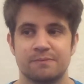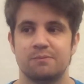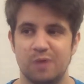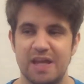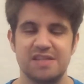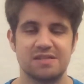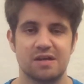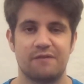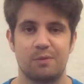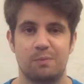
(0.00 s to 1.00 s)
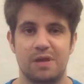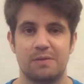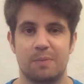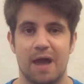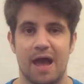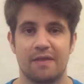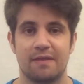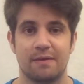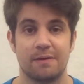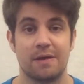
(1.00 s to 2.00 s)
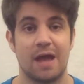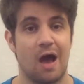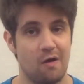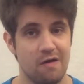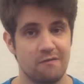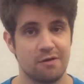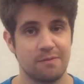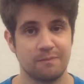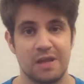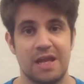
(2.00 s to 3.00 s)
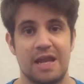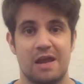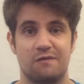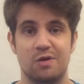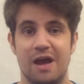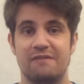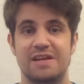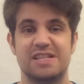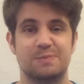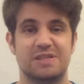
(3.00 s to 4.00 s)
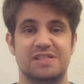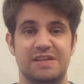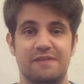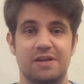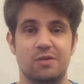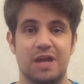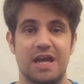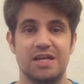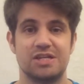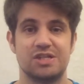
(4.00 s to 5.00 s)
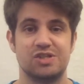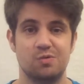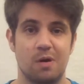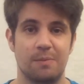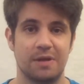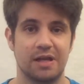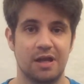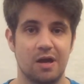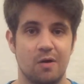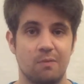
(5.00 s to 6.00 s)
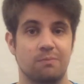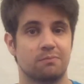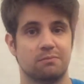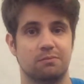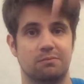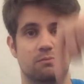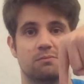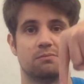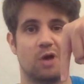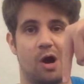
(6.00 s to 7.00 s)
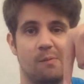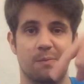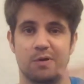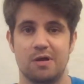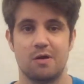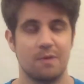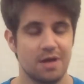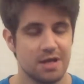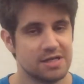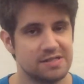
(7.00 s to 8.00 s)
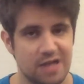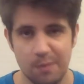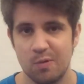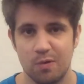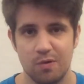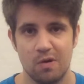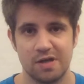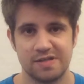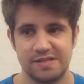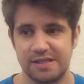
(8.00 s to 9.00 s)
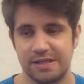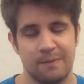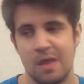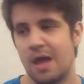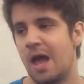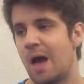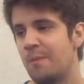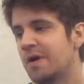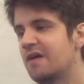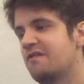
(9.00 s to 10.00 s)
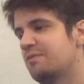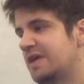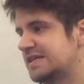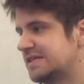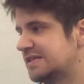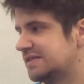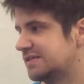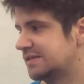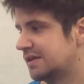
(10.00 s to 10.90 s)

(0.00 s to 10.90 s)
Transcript: places off the beaten path. However, if you have any specific locations you want me to go, comment below. Tell me where you want to see. I'm going to cover places